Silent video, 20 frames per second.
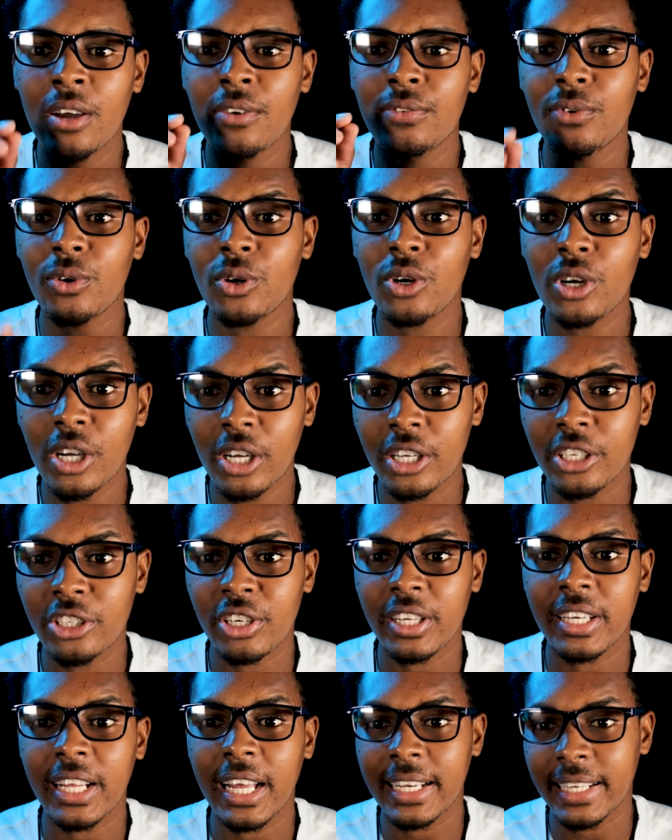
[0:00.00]

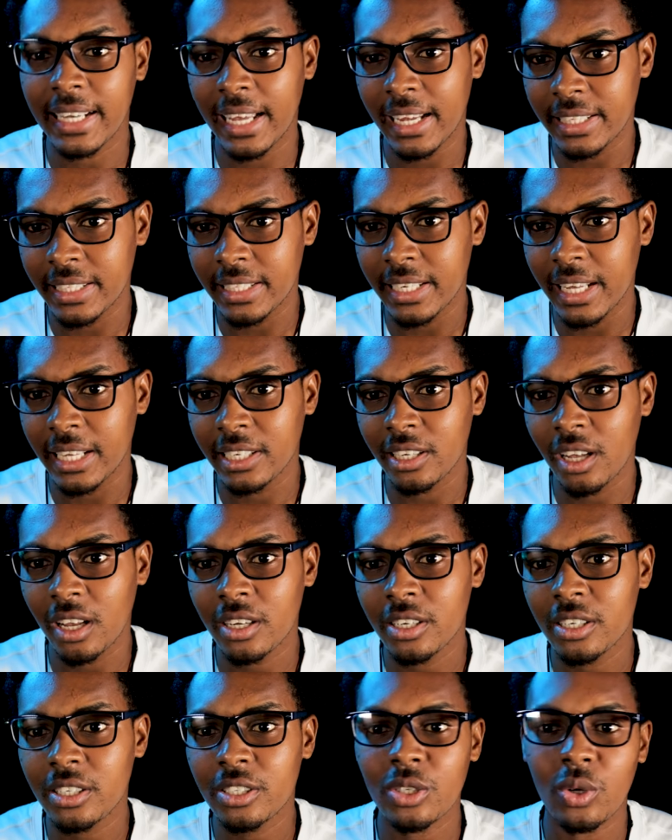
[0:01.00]

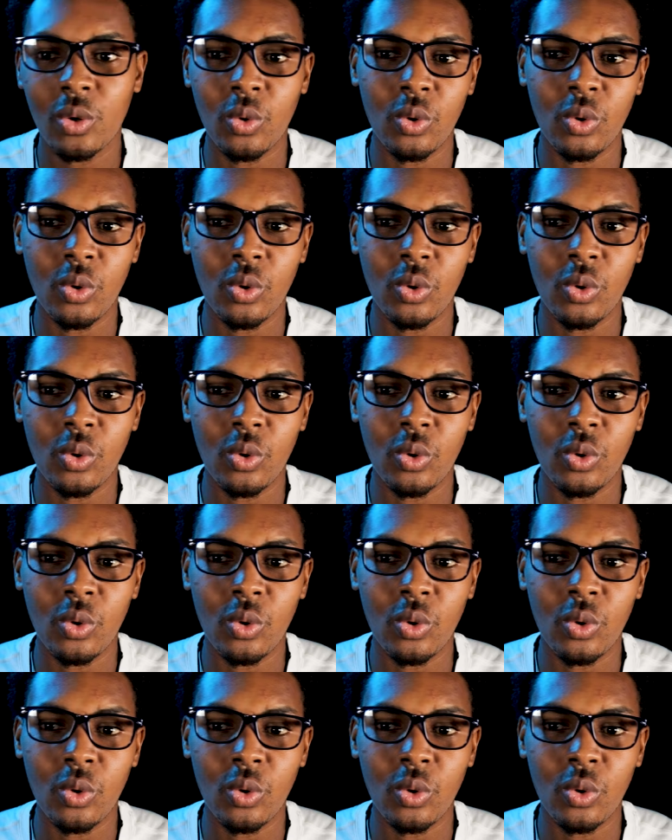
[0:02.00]
$499